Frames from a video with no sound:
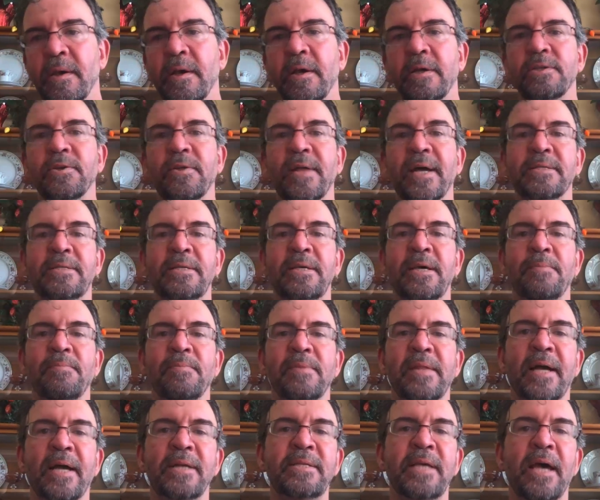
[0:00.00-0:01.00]
So that's it.
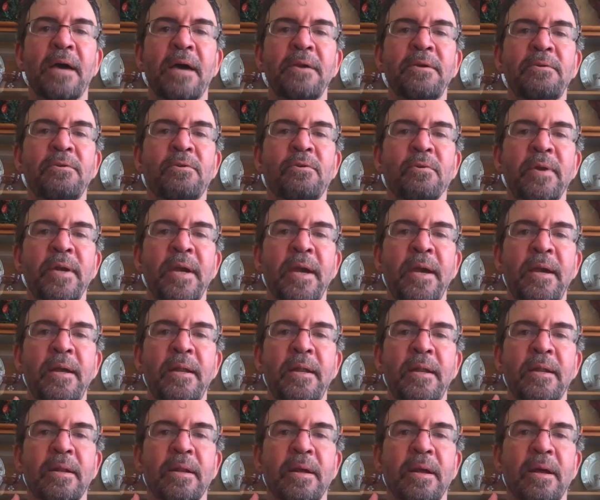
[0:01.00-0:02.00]
That's how you
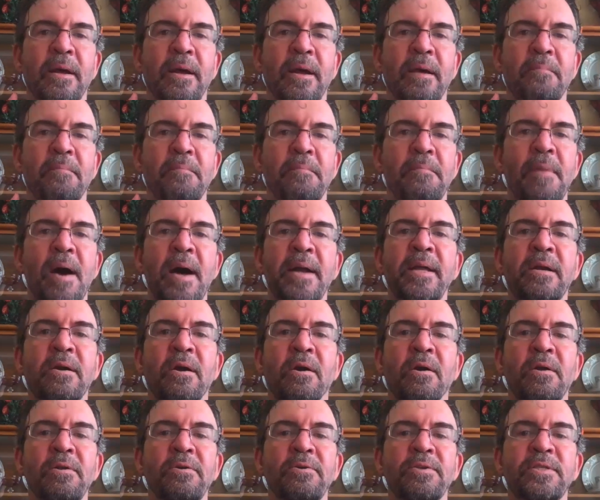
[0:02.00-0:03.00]
create Monte
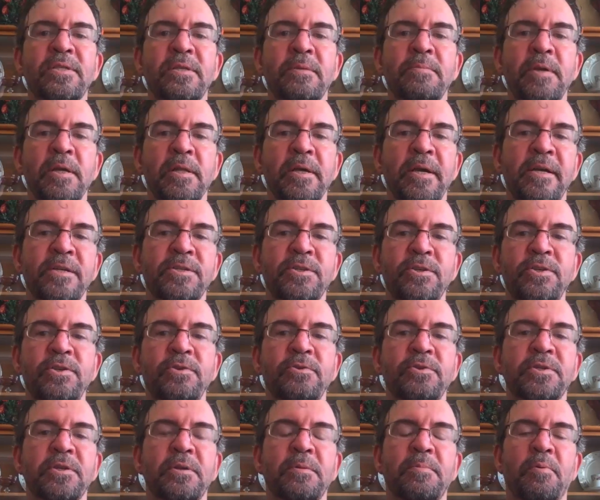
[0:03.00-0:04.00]
Carlo simulation
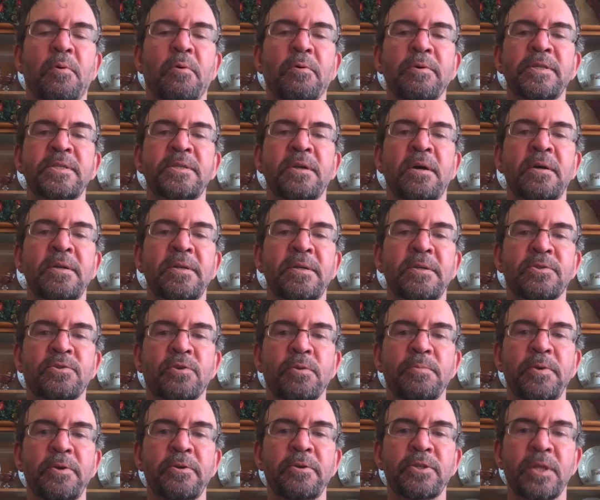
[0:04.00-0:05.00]
using a Poisson
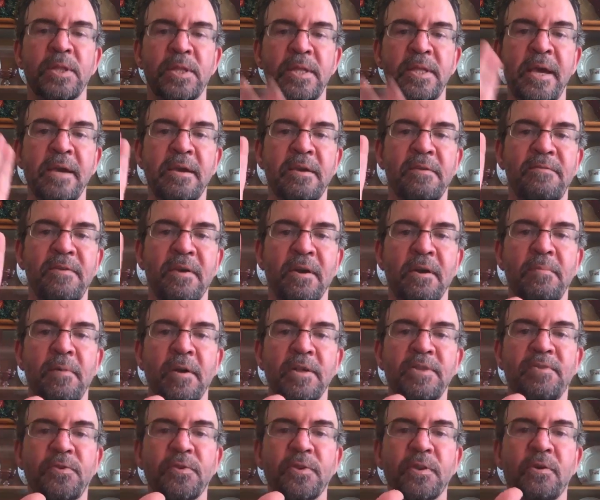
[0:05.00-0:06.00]
distribution. Thank you very
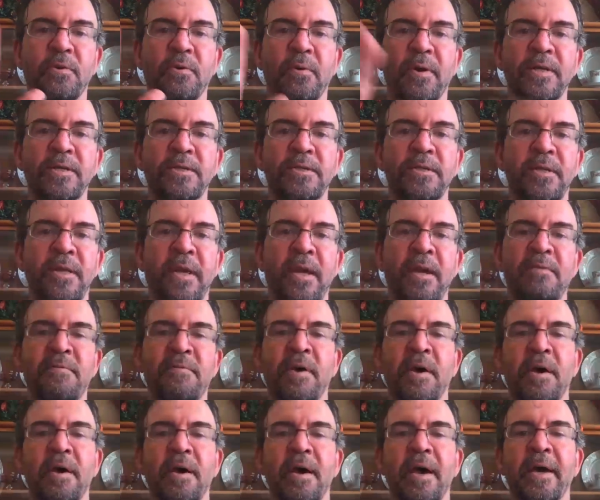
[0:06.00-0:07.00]
much for the question, Dave.
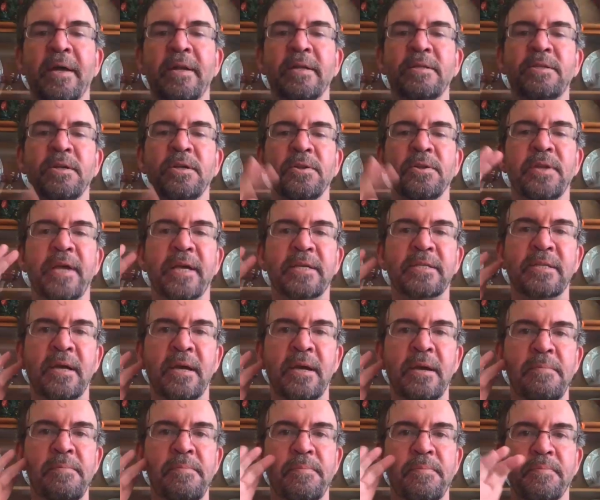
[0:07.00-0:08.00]
And until next
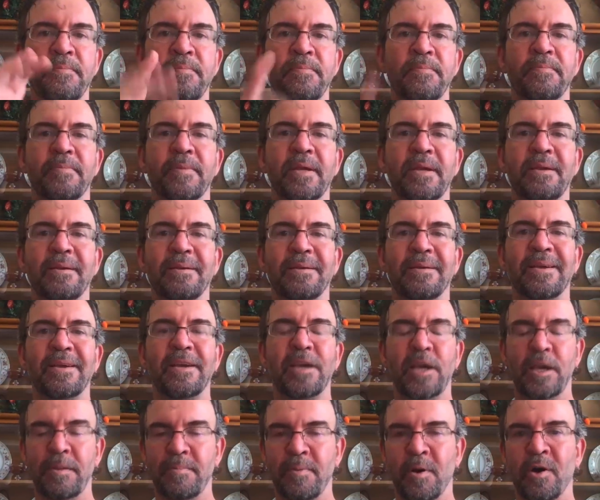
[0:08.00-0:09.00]
time,
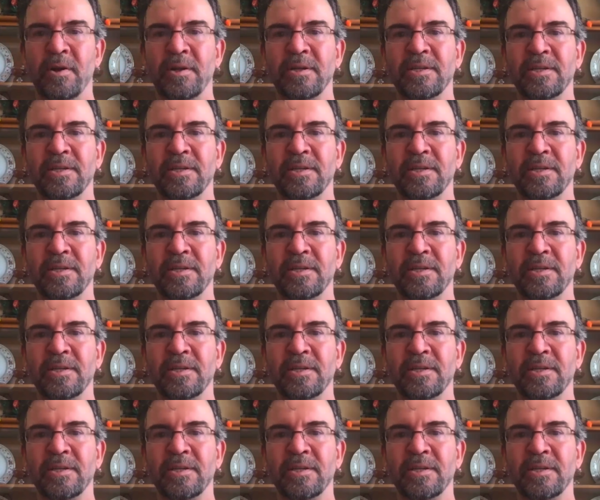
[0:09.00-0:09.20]
keep on